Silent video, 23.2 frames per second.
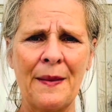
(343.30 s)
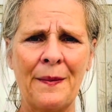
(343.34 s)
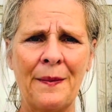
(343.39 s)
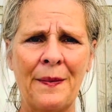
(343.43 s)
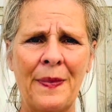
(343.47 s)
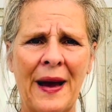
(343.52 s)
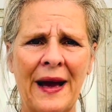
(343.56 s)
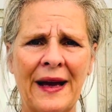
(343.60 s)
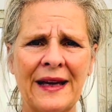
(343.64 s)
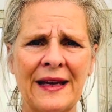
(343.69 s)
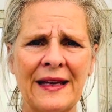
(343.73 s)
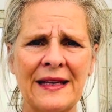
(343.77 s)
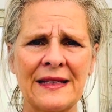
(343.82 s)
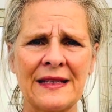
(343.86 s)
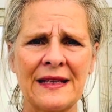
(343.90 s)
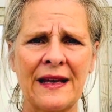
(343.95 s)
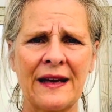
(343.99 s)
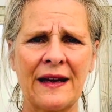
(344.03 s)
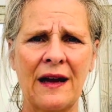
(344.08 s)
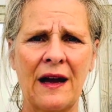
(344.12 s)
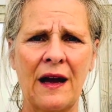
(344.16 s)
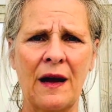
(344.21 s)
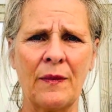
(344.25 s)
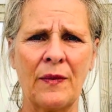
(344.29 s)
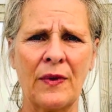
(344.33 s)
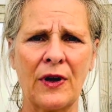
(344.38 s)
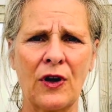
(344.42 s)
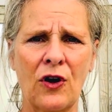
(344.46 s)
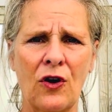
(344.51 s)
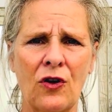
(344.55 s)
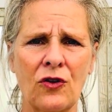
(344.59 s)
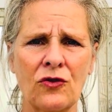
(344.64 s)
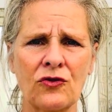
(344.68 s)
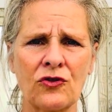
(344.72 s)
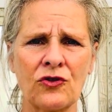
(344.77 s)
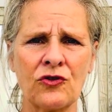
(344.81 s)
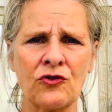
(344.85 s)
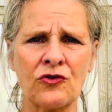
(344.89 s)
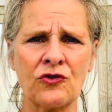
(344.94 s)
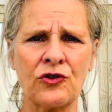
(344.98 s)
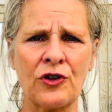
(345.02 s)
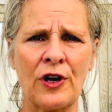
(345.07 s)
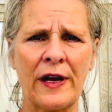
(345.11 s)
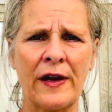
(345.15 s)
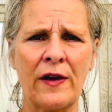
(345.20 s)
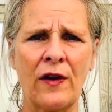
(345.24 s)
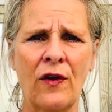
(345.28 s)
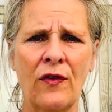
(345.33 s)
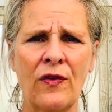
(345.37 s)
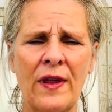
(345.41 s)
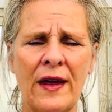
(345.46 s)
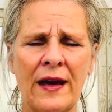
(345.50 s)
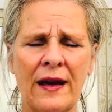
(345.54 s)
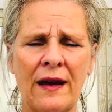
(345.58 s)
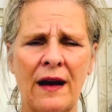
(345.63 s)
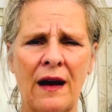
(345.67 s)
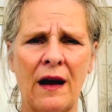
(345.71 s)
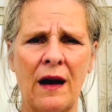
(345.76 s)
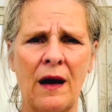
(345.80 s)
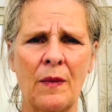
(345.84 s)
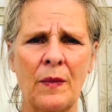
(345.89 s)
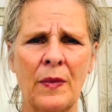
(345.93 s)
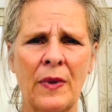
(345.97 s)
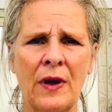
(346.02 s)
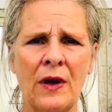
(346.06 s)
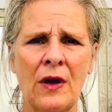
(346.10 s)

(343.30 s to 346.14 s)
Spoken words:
back into that cup. Concentrate on that cup.